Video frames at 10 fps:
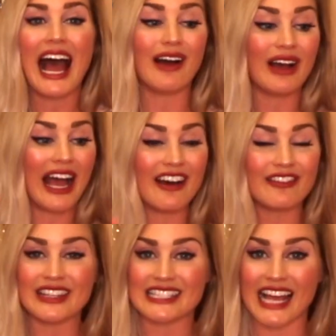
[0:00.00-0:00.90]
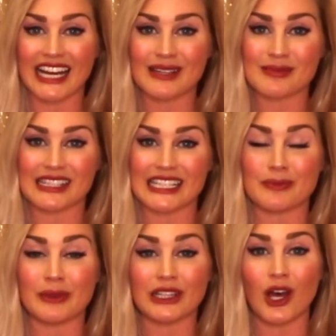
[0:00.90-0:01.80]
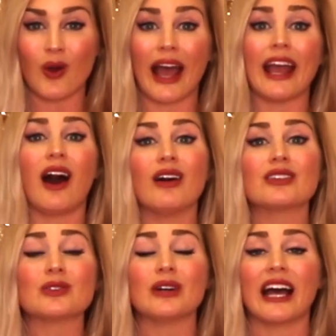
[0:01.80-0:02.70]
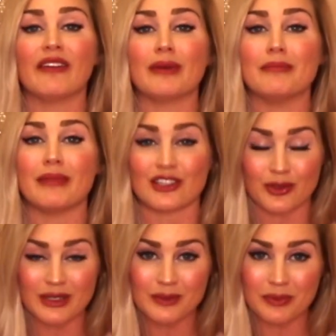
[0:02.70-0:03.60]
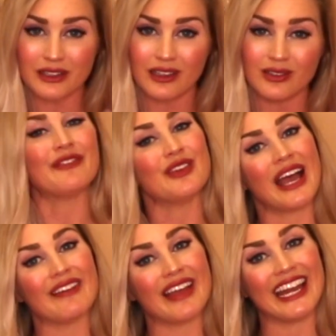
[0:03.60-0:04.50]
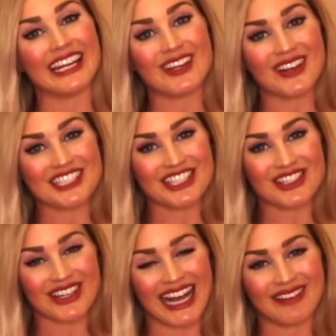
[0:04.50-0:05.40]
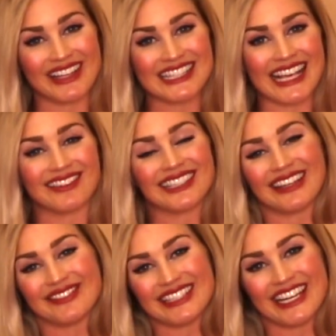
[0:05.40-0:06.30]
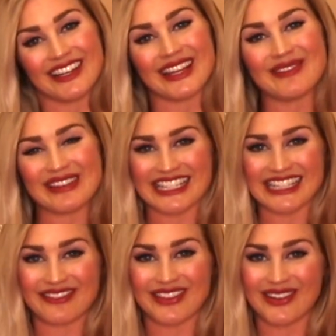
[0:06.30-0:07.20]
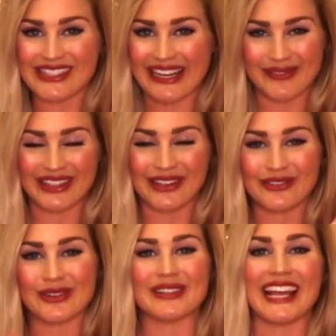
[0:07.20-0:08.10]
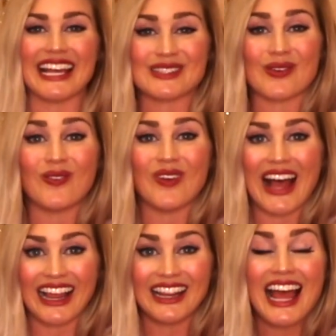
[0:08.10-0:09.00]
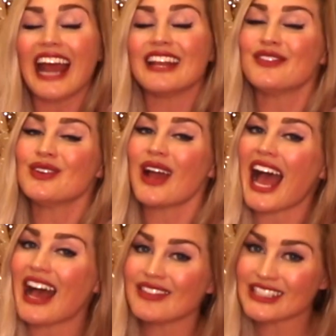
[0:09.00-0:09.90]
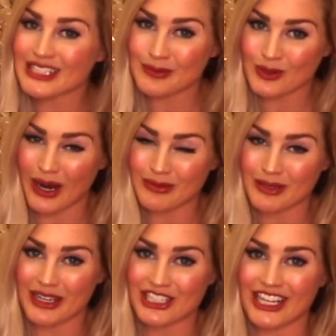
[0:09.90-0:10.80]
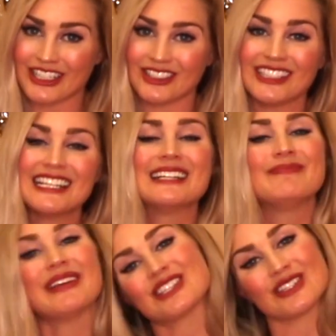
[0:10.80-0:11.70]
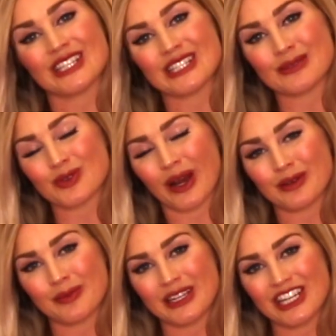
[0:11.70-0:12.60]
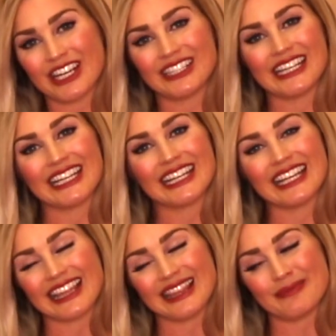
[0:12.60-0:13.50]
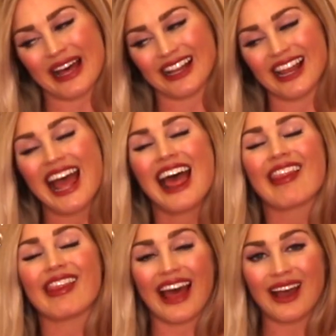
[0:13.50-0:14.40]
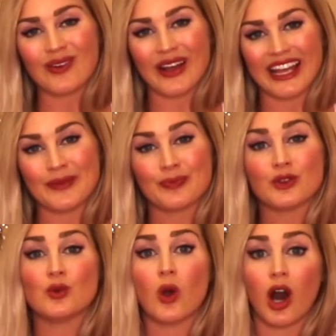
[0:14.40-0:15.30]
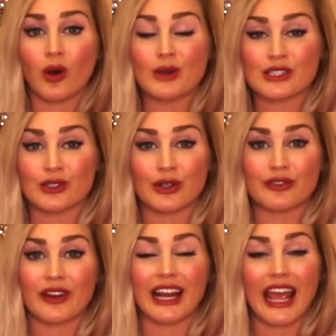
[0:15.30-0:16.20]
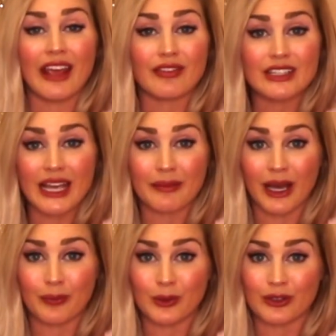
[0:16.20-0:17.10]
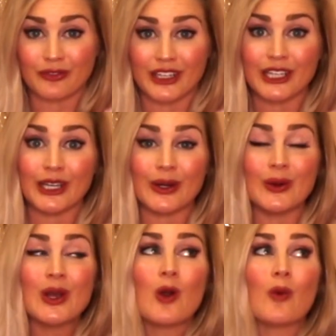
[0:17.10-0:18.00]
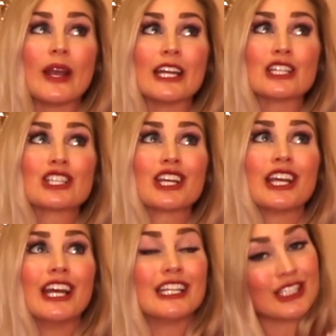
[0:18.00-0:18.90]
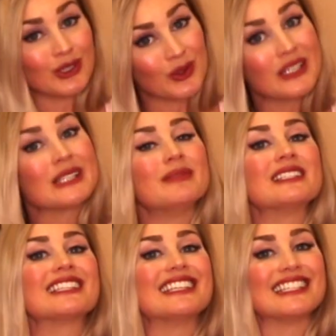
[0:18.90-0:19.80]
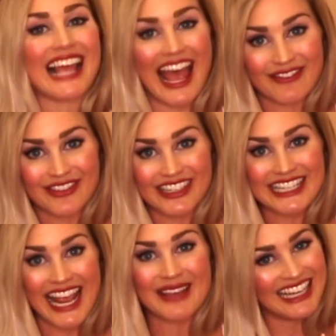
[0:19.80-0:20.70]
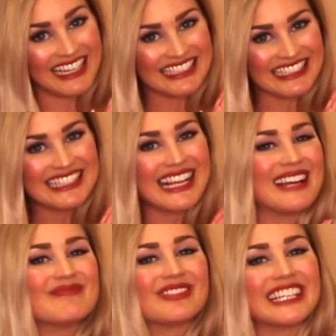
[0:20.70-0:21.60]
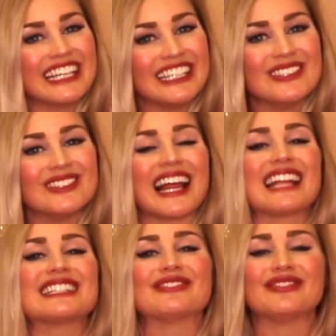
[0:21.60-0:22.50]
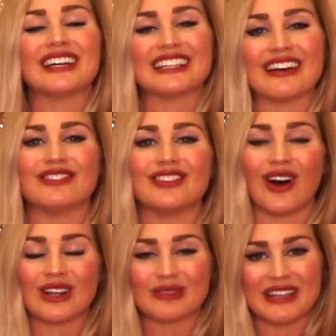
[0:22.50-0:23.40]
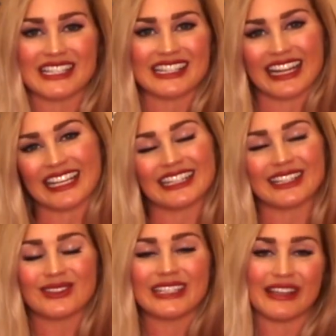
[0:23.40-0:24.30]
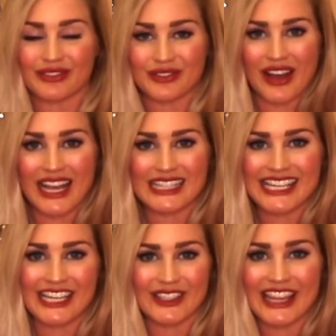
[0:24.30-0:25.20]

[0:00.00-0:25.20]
I'll have these items linked below. I also will have my measurements below. If you have any questions or comments, I would love to hear them. Just leave those down below for me as well. And if you haven't subscribed to my channel, make sure to subscribe to my channel and click the bell. That way you always are notified every time I upload a video, which until Christmas is every day, because I'm bringing you lots of fun Vlogmas, like little gift finds here